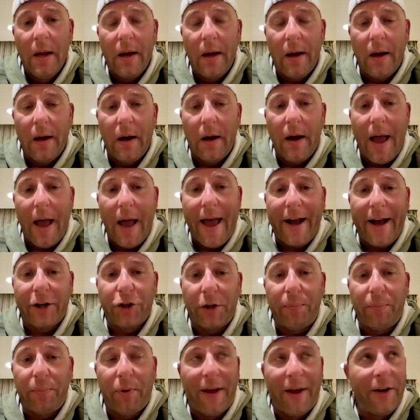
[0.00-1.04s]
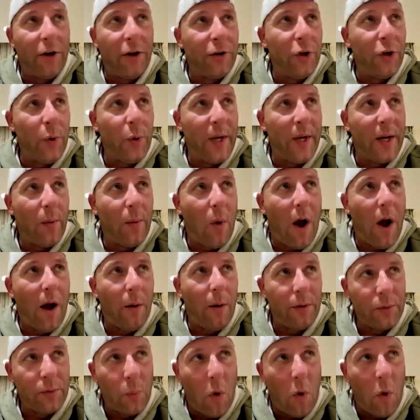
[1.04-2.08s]
I actually planned on doing it while I
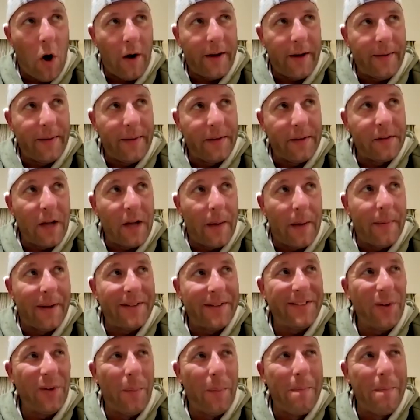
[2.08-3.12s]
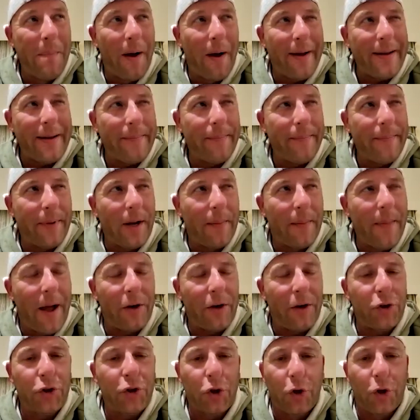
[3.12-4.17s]
was walking this time, and I still might, but I'm
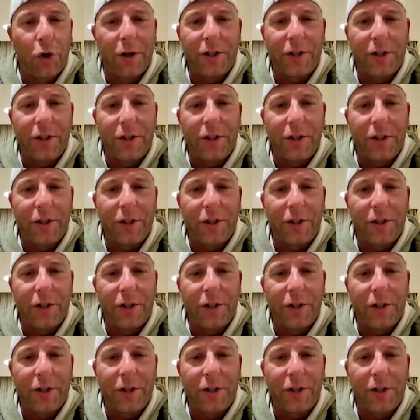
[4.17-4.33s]
not sure.